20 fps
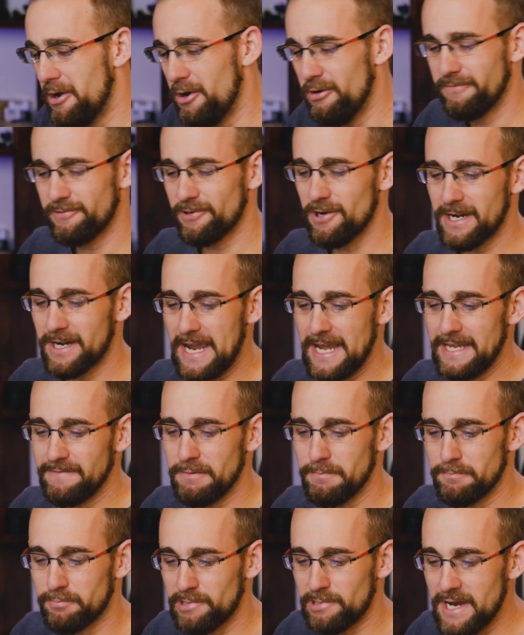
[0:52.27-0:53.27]
overall kind of
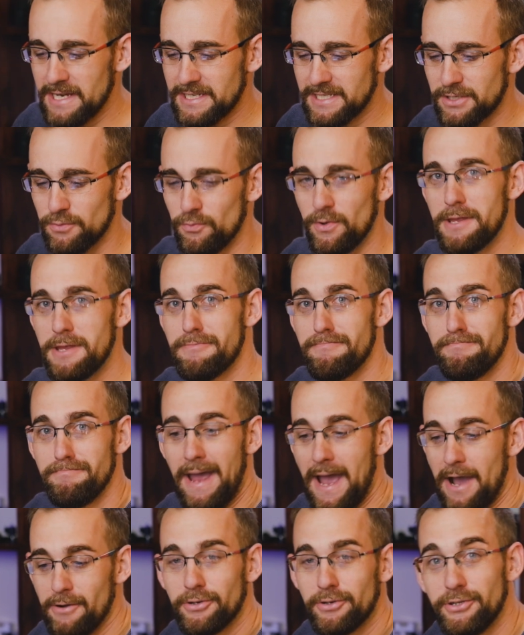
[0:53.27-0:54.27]
impressed with
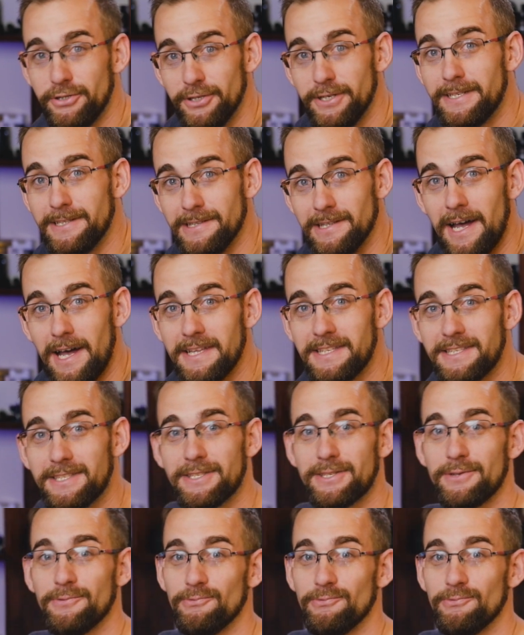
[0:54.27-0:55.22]
how good LUTs